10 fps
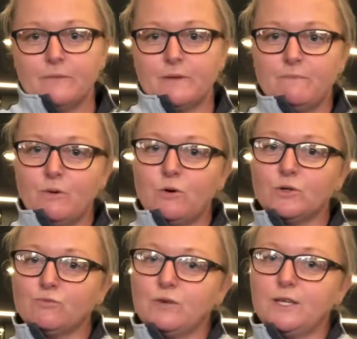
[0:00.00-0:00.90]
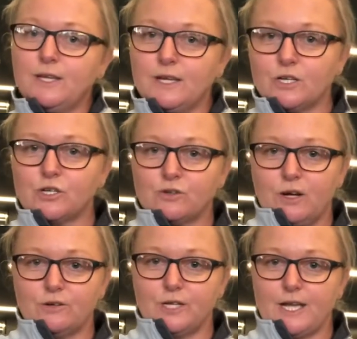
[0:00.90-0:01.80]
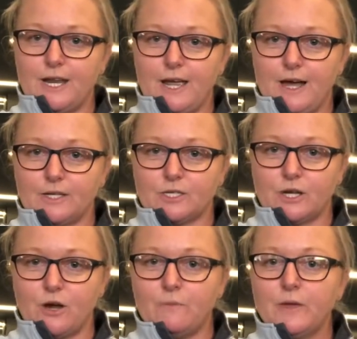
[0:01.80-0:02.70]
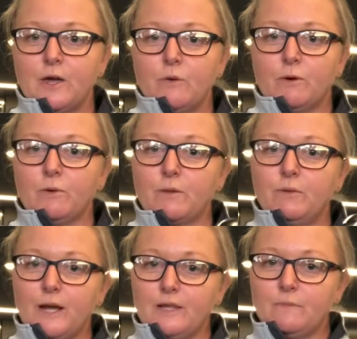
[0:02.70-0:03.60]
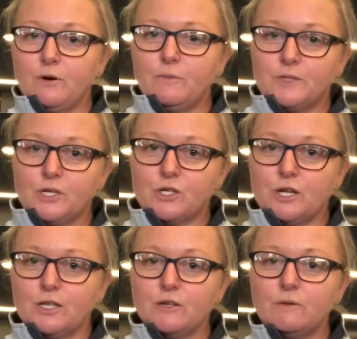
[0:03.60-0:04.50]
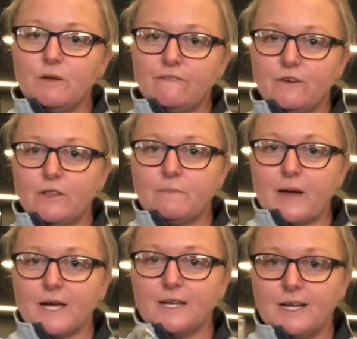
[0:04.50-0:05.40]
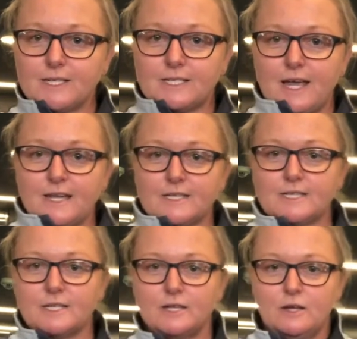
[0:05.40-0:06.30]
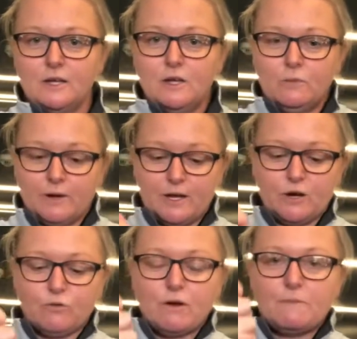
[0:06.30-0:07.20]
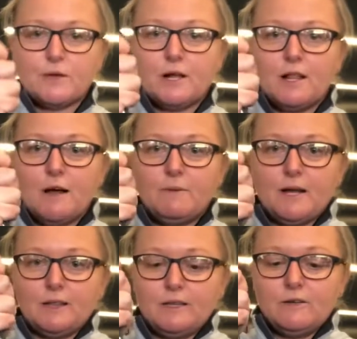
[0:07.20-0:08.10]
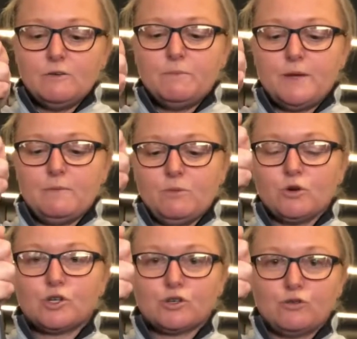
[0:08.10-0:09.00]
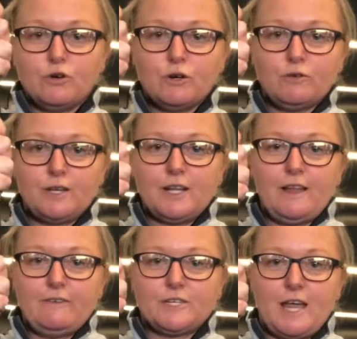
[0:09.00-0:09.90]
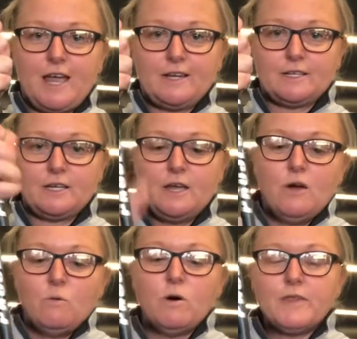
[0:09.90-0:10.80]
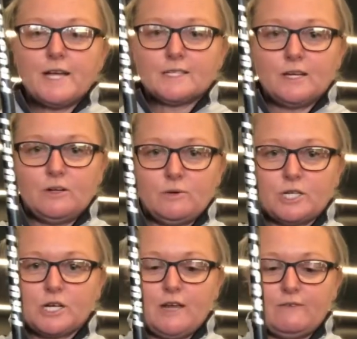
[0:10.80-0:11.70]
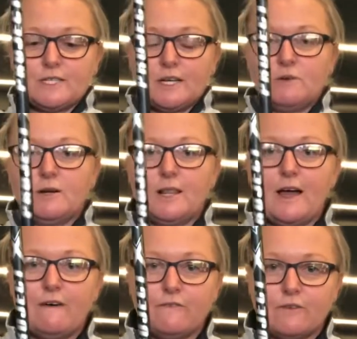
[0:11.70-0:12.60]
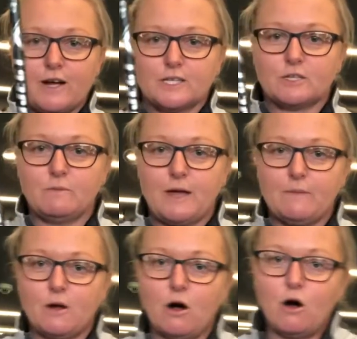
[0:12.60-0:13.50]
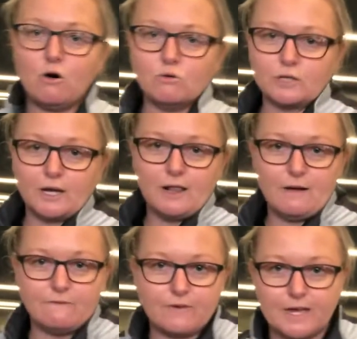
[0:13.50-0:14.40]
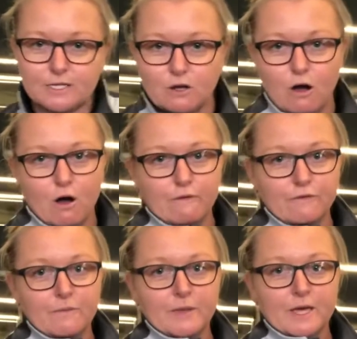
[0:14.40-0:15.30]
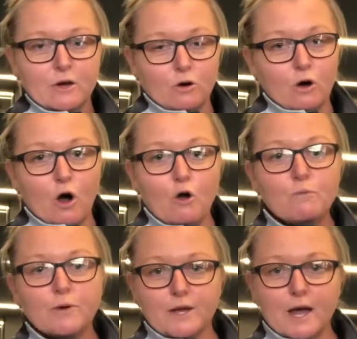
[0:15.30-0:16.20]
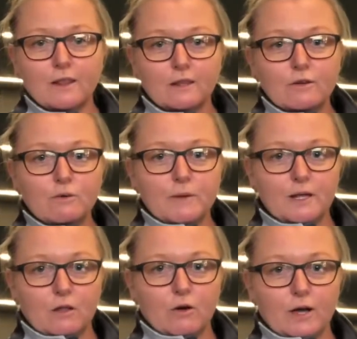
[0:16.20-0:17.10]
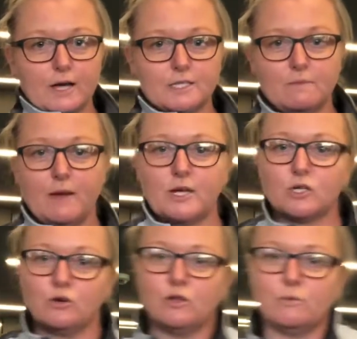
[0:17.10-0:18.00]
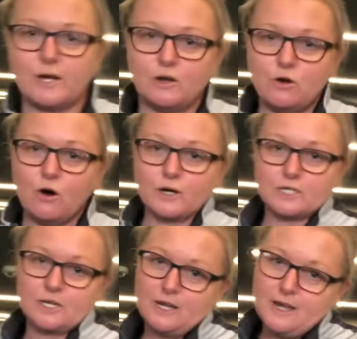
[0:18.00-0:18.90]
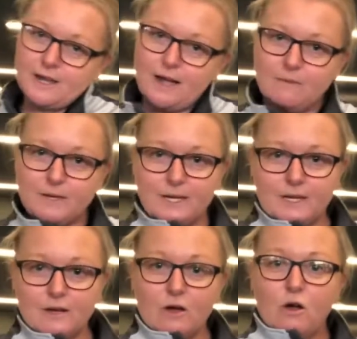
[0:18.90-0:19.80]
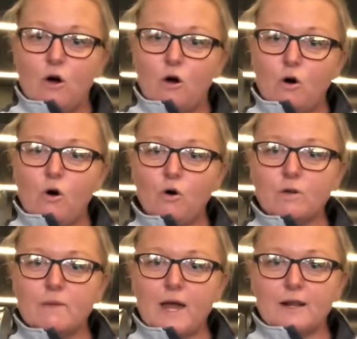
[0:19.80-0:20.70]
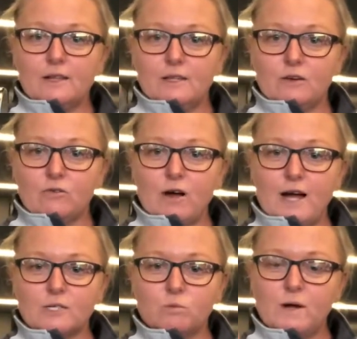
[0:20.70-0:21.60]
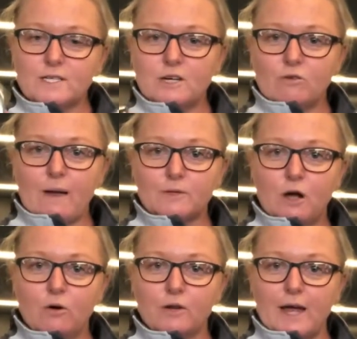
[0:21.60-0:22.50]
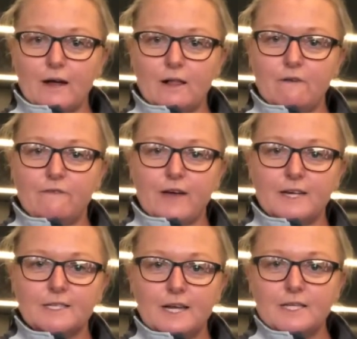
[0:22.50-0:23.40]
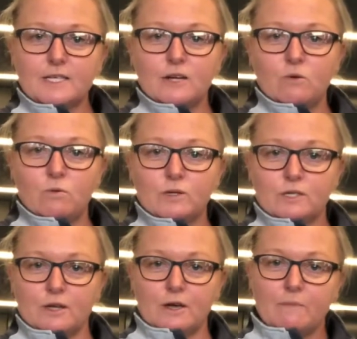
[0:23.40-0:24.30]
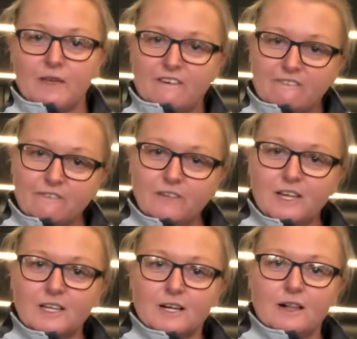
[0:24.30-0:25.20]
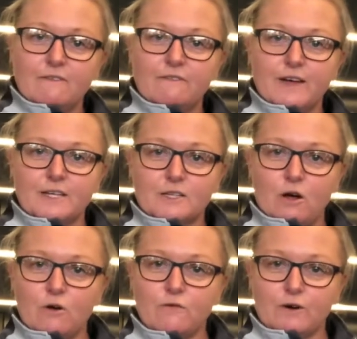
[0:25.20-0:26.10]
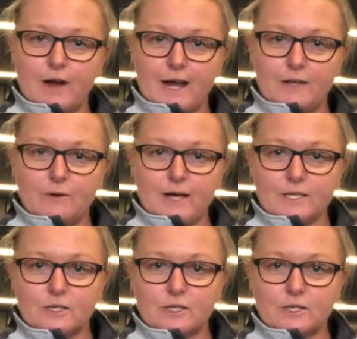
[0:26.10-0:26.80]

The ball's really going to struggle to get out. So we want to play the ball position a little bit further back in our stance. We're going to grip the club a little bit more stronger in your left hand. What that's going to achieve, it's going to allow for us to be able to hold the club face off or open a little bit longer to make sure that we're not coming in. Automatically the grass, once it grabs hold of that club face, it's going to want to flick the club face over anyway.